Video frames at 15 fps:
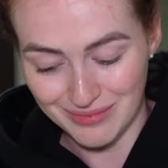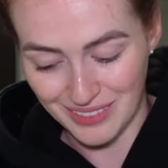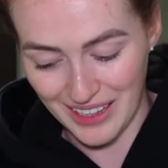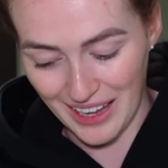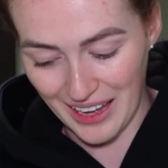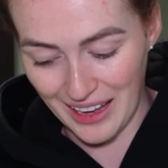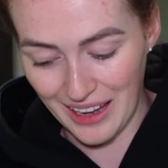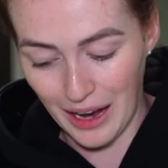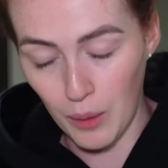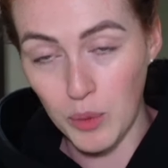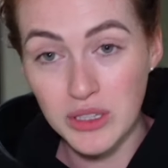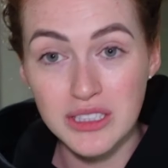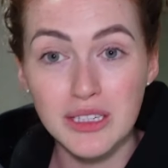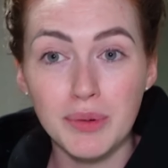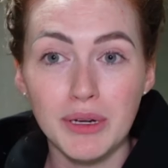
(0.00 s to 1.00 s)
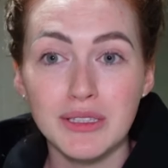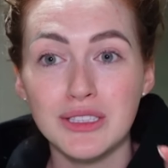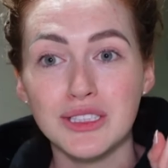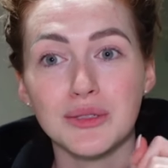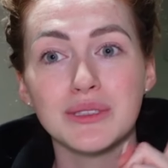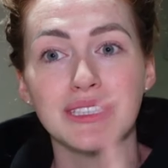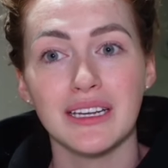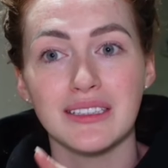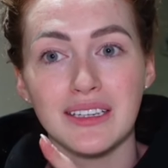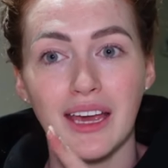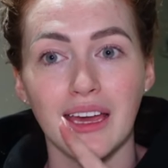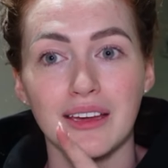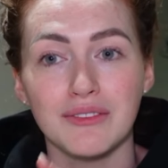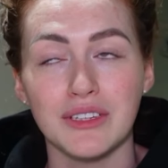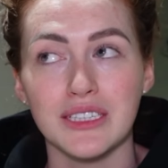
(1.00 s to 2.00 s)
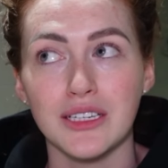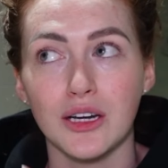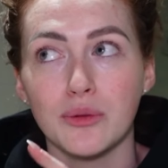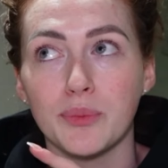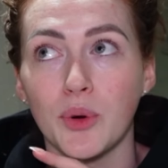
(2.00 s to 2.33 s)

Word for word: Yeah, I was supposed to do a dedicated video,